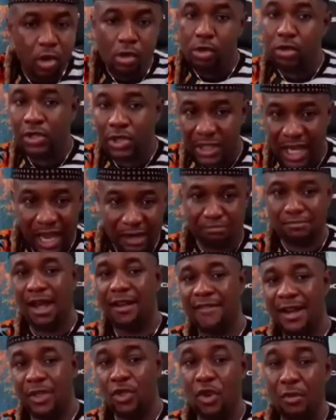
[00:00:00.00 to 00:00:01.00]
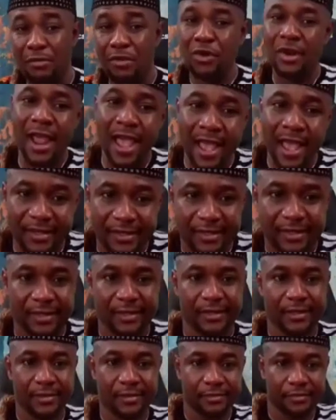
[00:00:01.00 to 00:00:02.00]
Osakmama no more
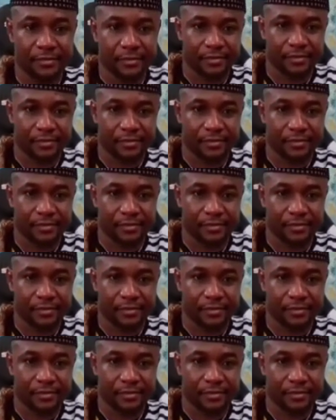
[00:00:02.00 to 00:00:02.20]
less.